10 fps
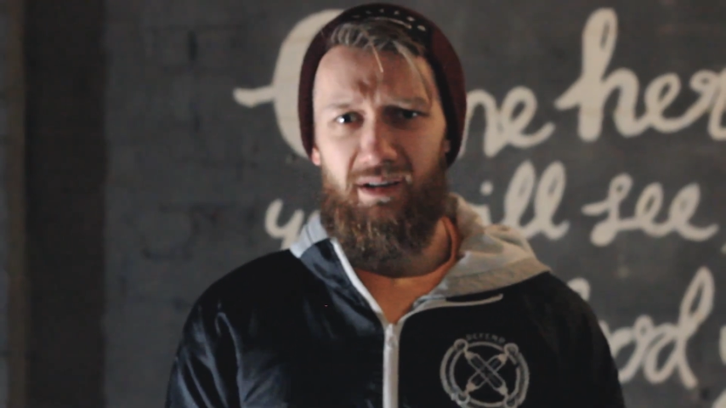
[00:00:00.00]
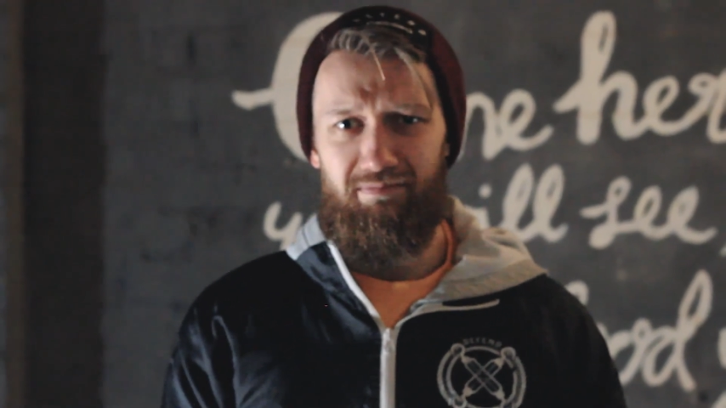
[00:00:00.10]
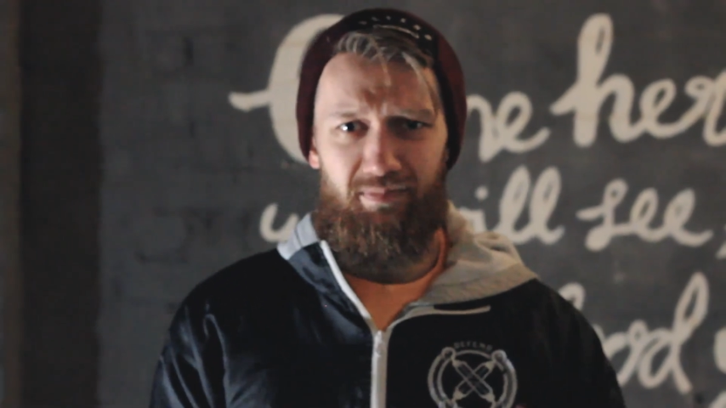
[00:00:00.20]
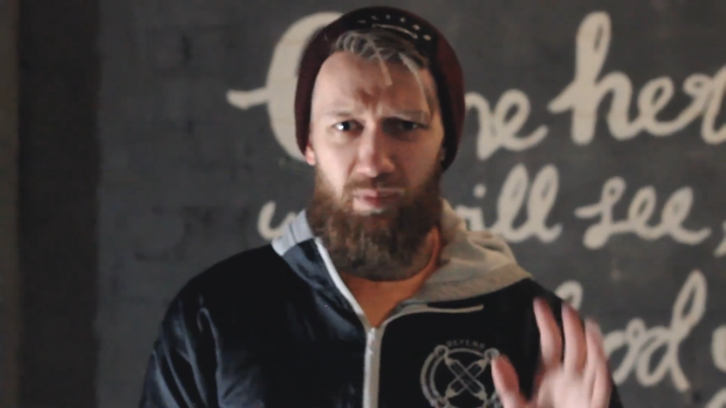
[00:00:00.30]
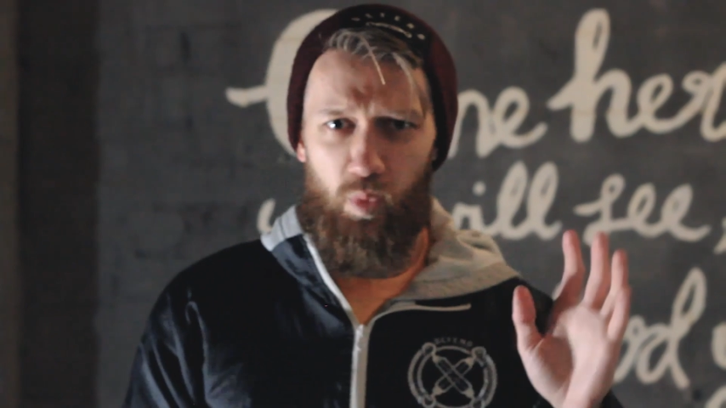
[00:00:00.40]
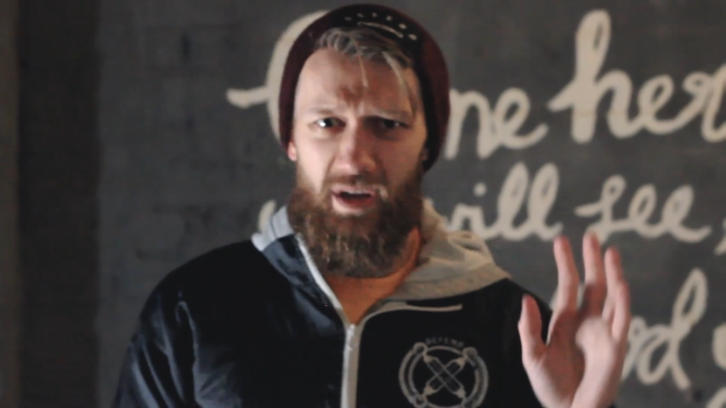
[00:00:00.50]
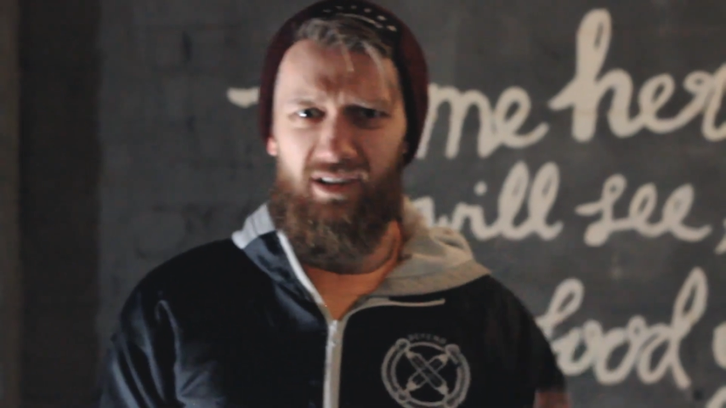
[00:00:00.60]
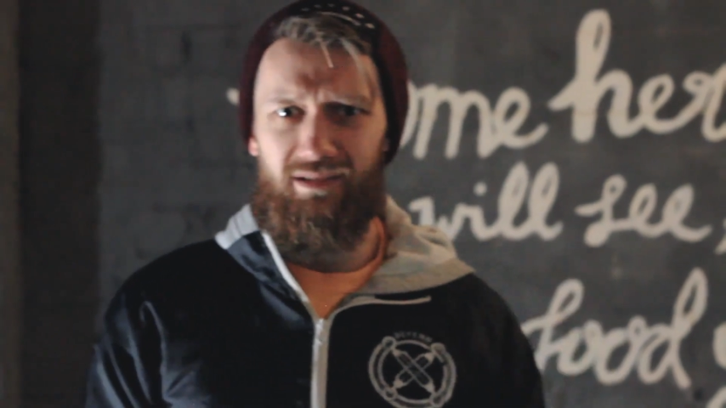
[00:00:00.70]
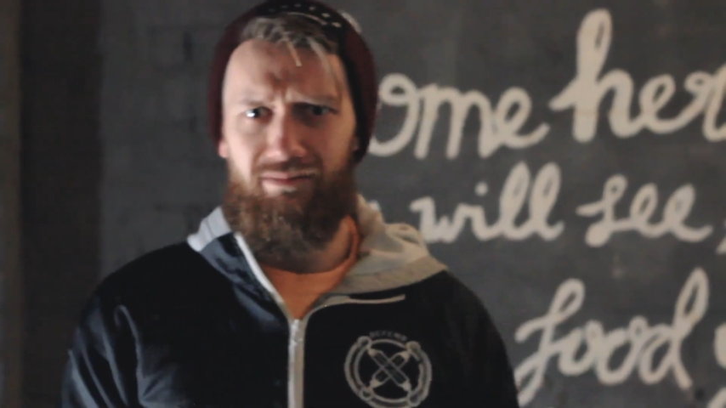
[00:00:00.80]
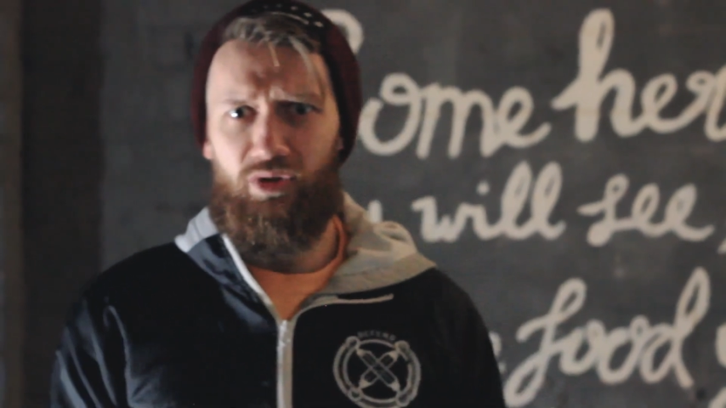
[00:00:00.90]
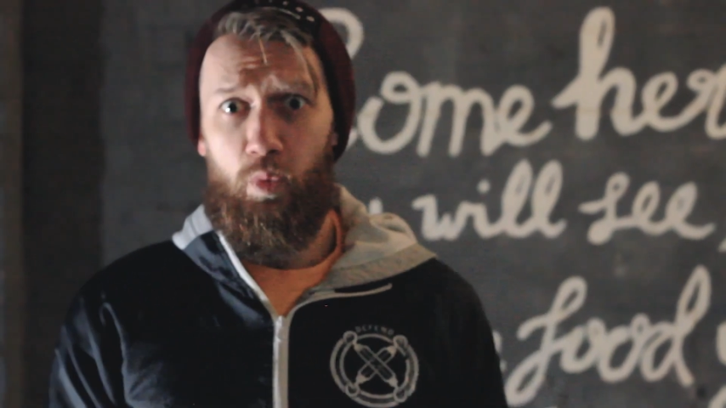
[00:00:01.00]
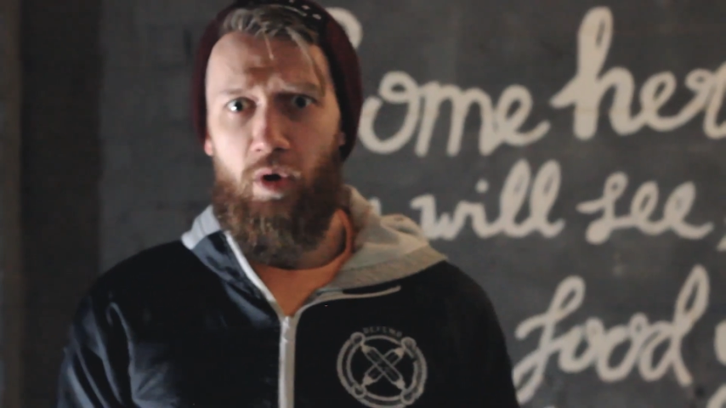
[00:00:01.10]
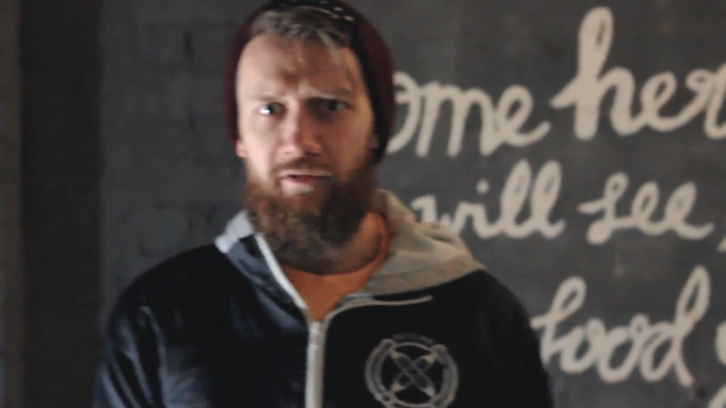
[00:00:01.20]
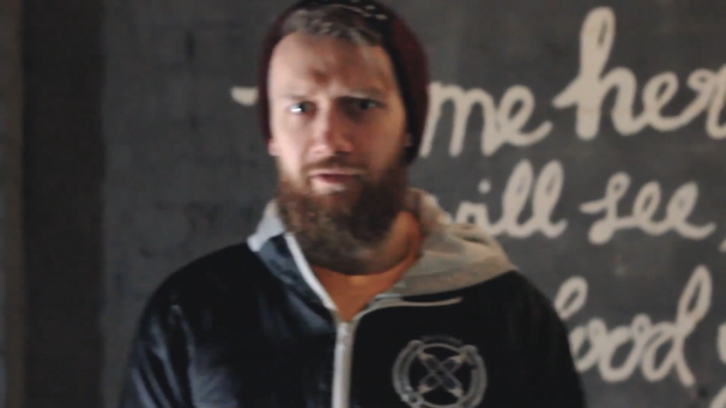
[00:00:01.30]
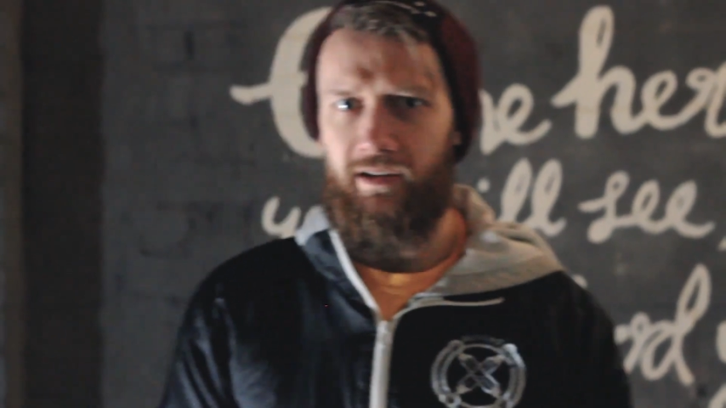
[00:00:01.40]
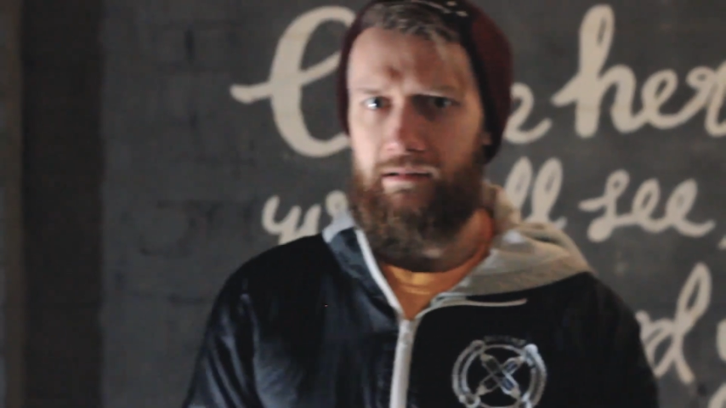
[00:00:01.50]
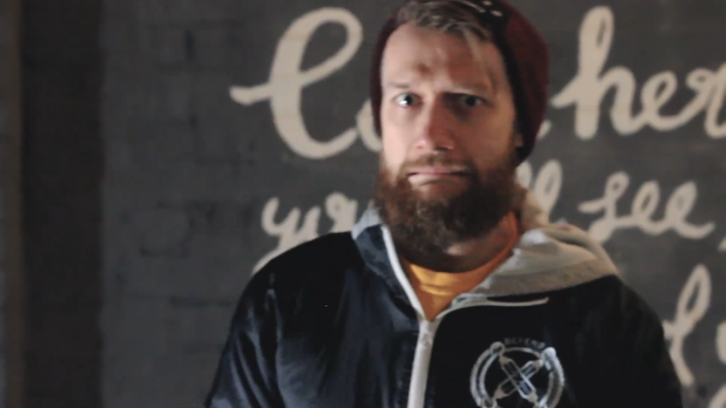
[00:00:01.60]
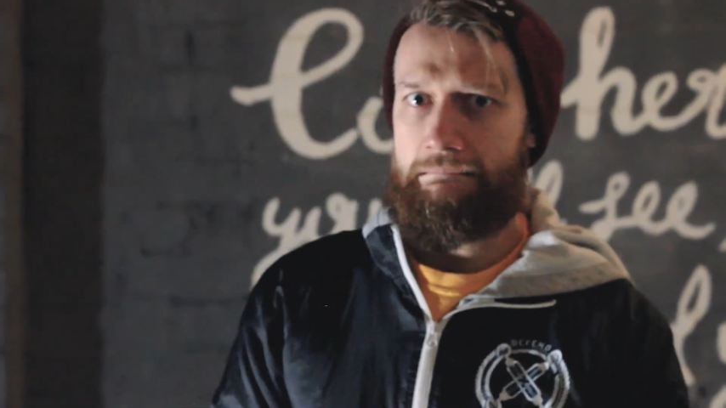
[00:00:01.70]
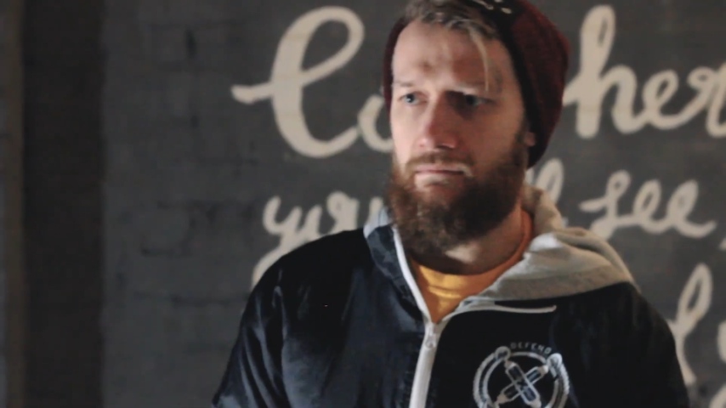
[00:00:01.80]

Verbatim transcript: your weird swan thing.